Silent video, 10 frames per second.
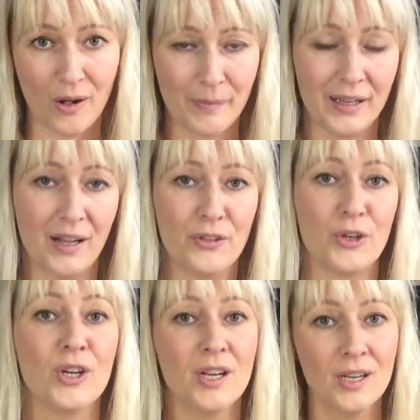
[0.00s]
all my
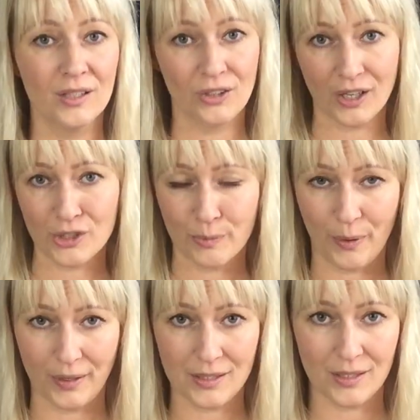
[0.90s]
other touch
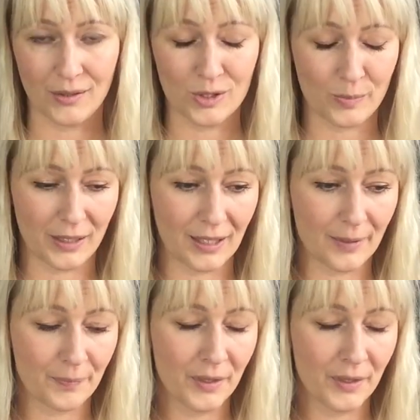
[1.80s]
points, so to speak.